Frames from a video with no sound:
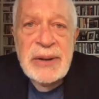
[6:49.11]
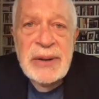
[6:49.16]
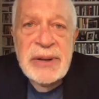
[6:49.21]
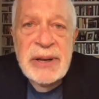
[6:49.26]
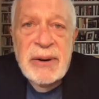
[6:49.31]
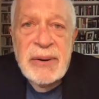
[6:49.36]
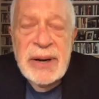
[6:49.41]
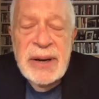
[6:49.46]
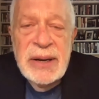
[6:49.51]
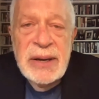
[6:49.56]

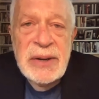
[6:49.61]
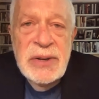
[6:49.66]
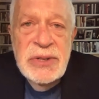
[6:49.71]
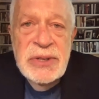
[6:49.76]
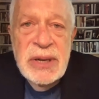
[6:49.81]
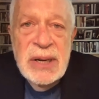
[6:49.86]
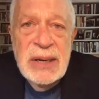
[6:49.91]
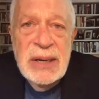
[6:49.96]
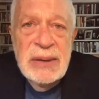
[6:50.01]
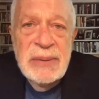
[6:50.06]
There is
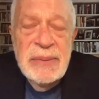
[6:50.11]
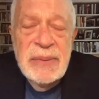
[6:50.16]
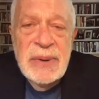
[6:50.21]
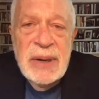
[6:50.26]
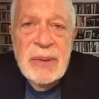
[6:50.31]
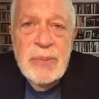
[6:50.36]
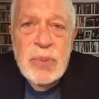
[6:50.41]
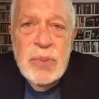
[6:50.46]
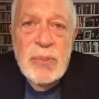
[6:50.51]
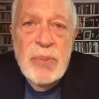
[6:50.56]
a
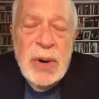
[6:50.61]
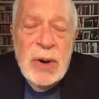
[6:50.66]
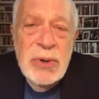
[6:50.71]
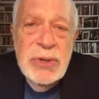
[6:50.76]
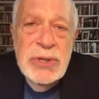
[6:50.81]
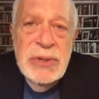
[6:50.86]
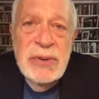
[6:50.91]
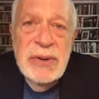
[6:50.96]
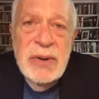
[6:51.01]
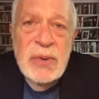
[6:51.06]

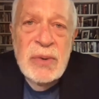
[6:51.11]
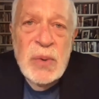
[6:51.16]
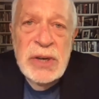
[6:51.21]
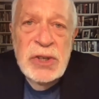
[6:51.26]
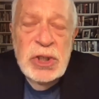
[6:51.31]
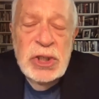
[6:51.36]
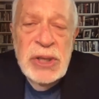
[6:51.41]
proposal in which